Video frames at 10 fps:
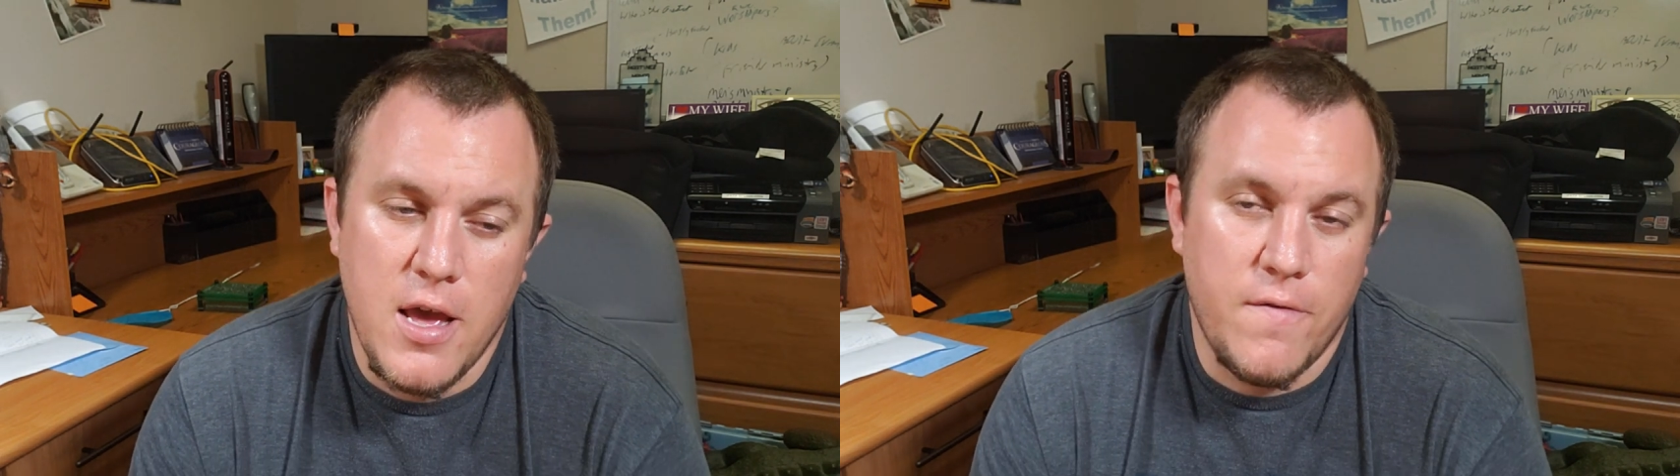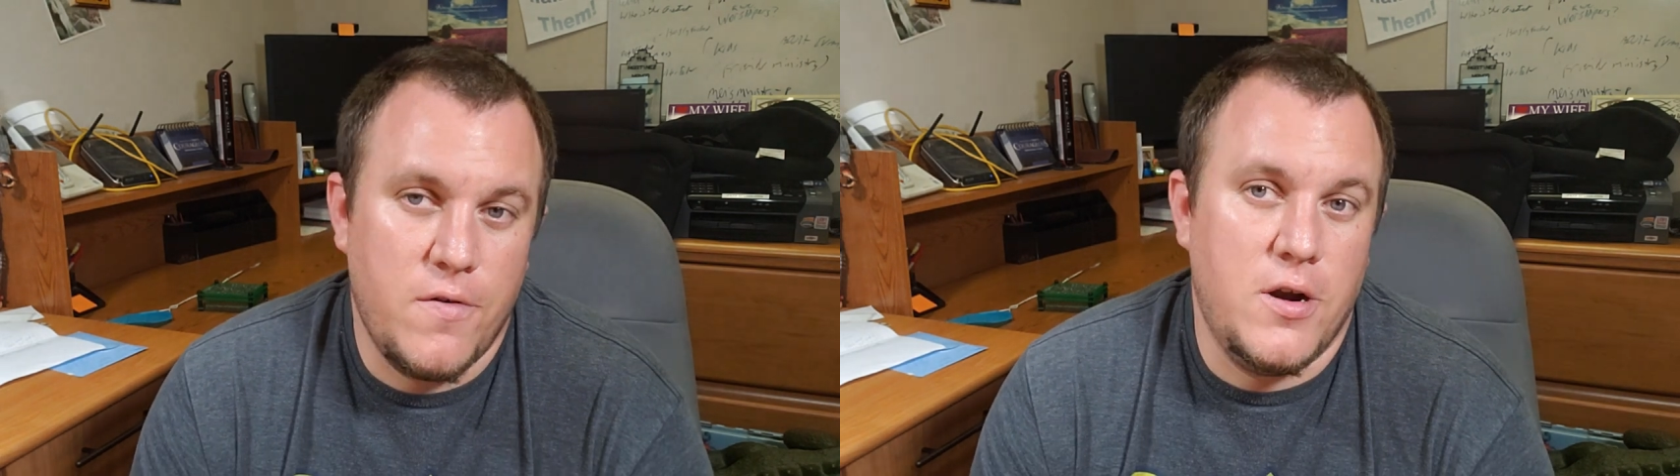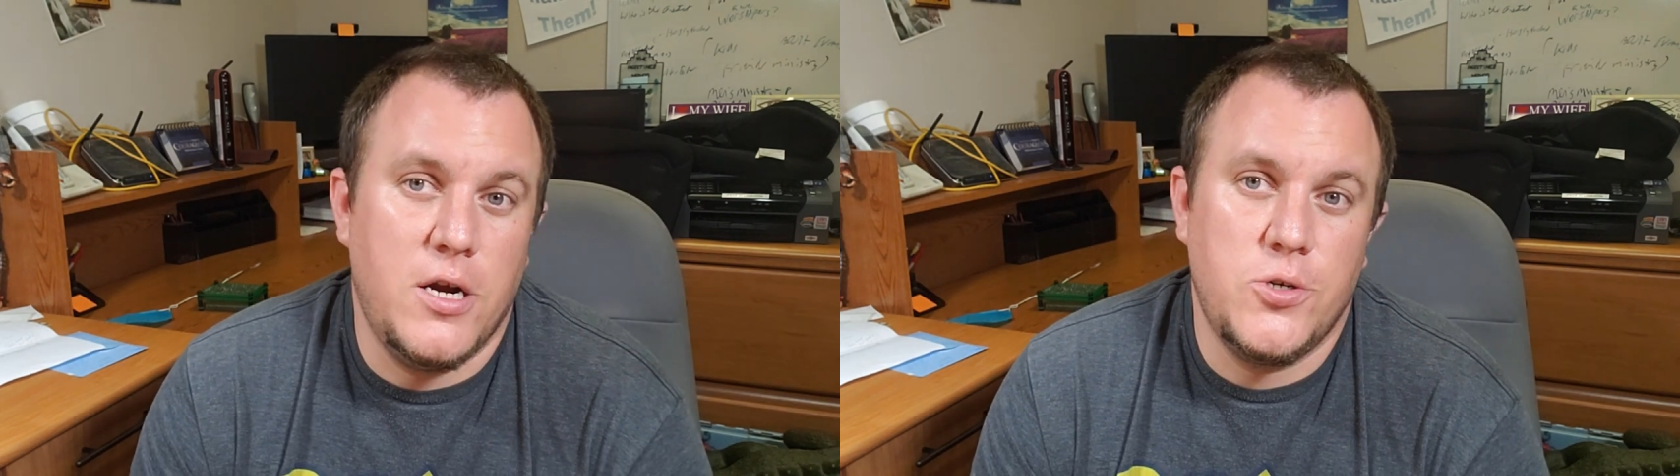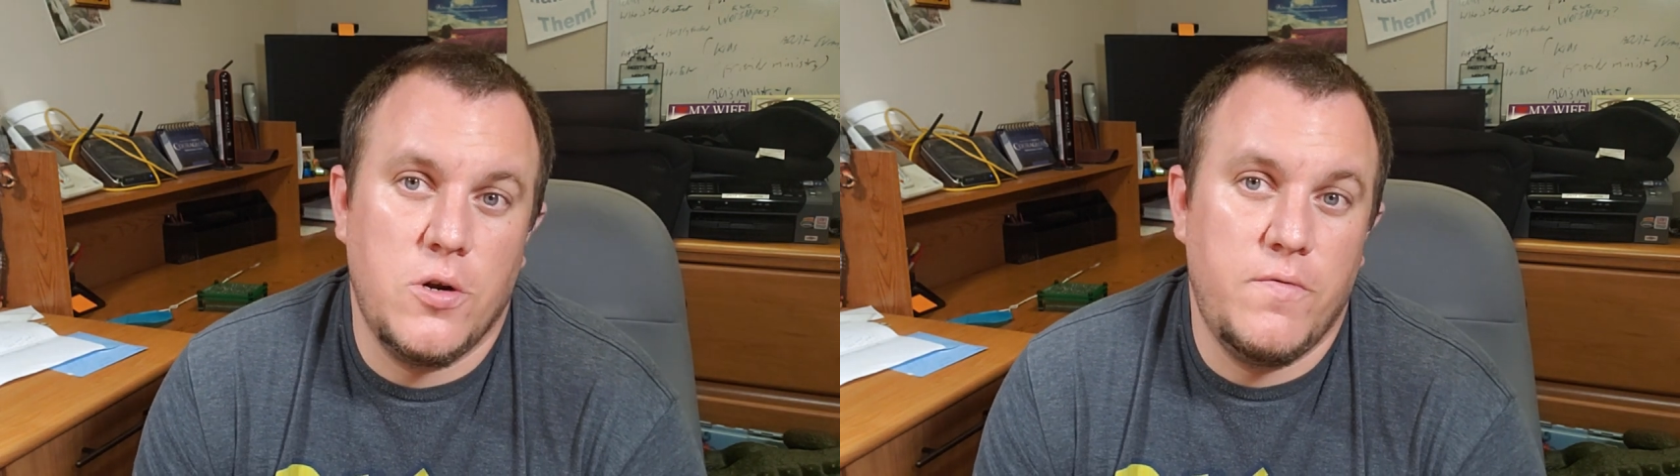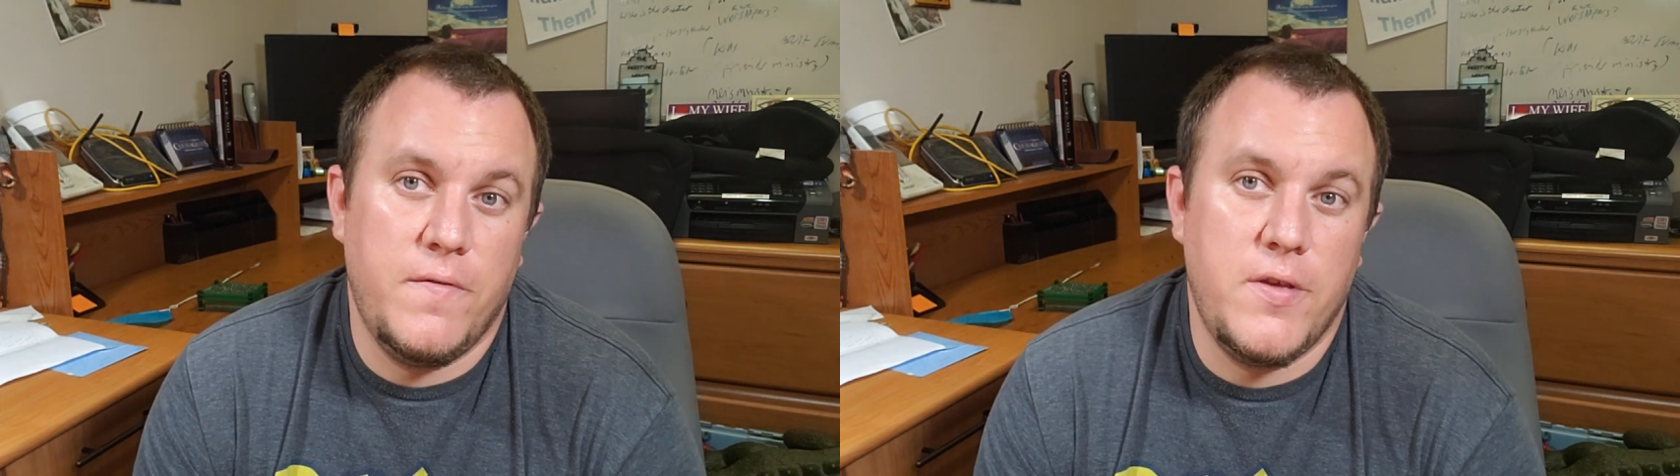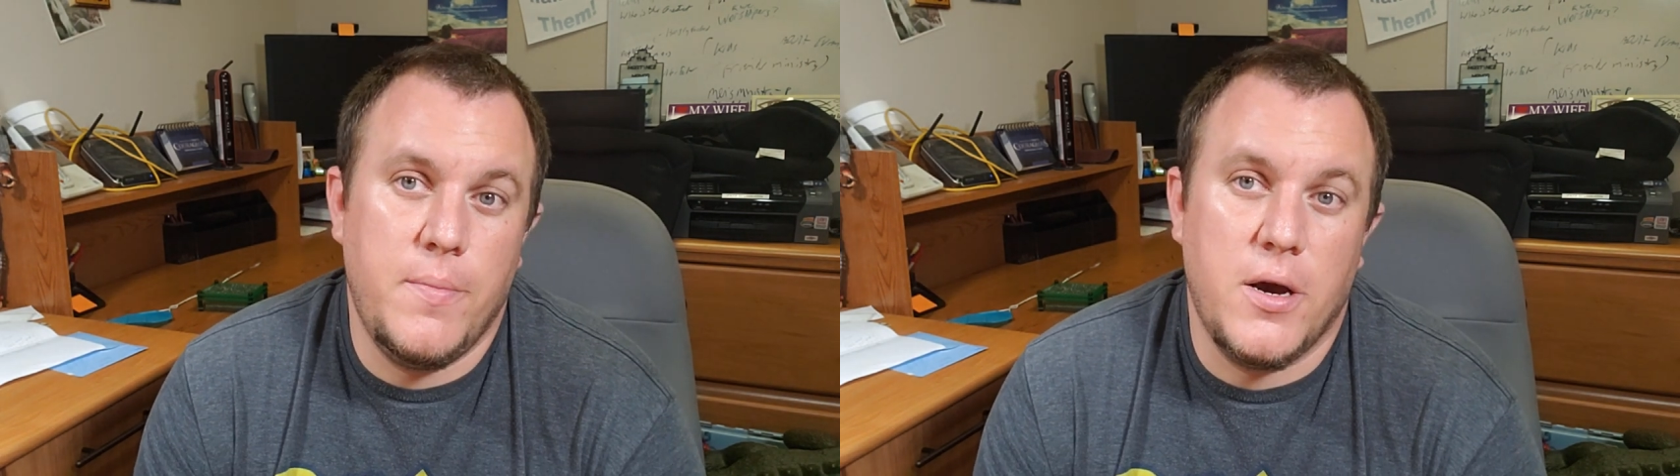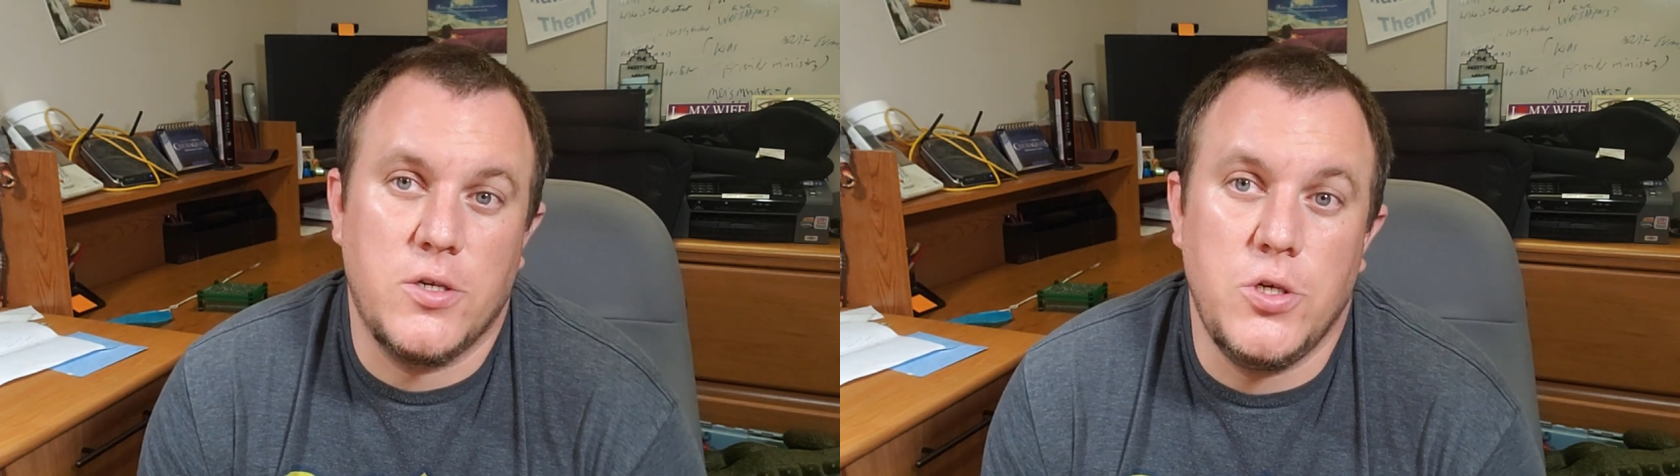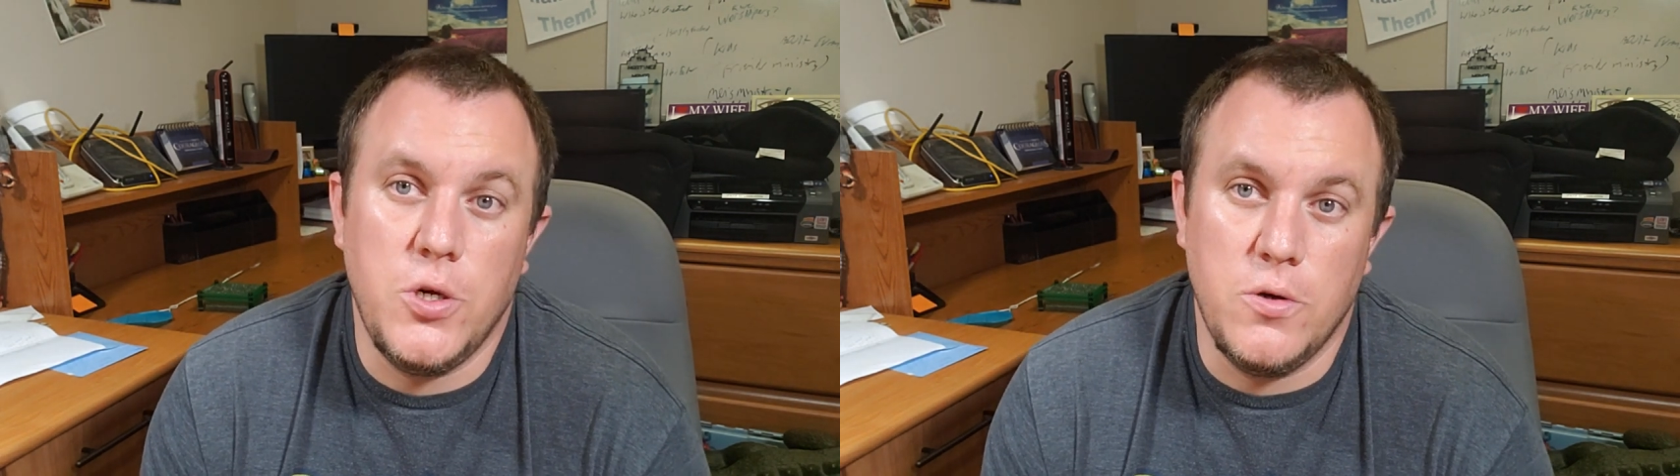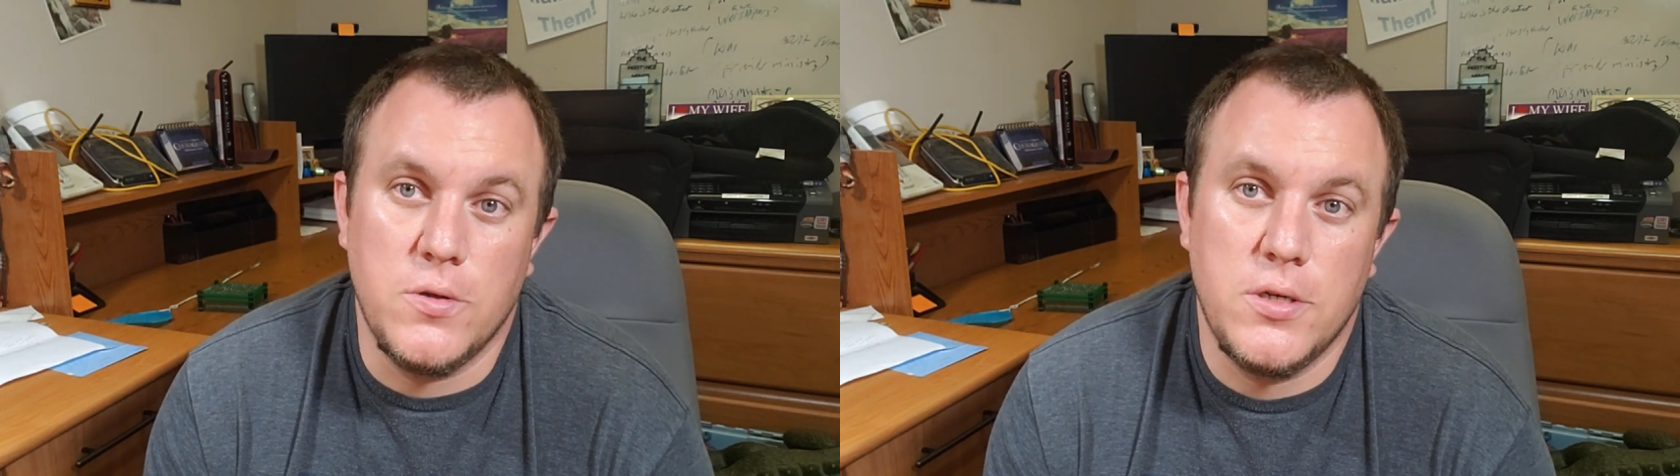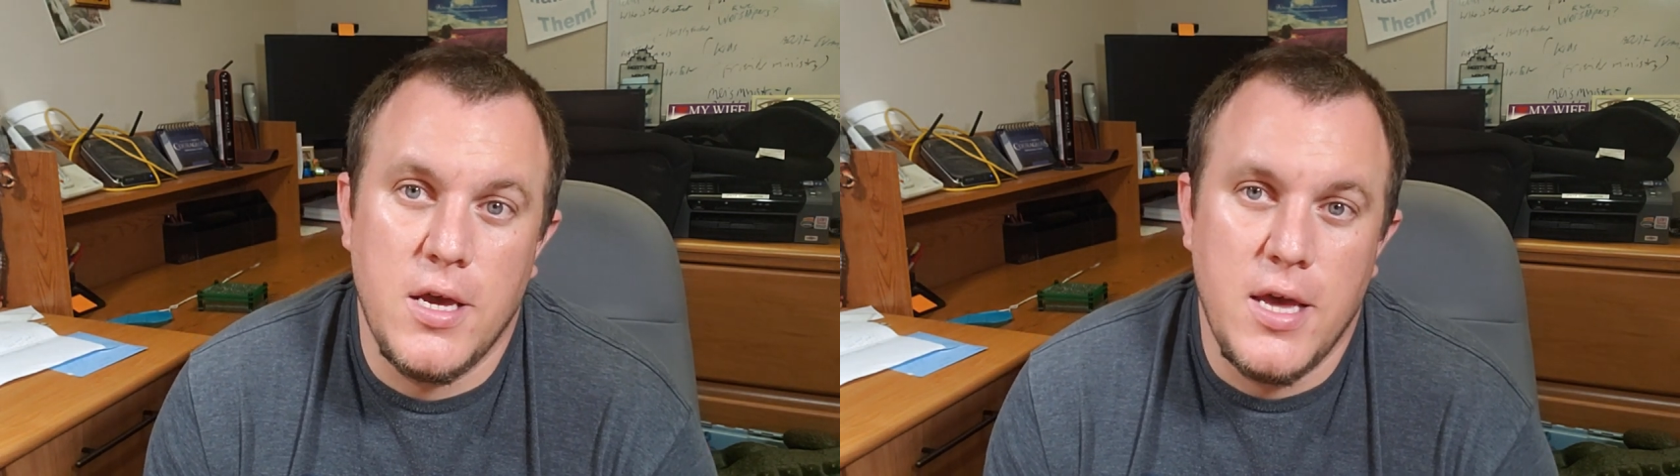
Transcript: for one hundred fifty bucks used.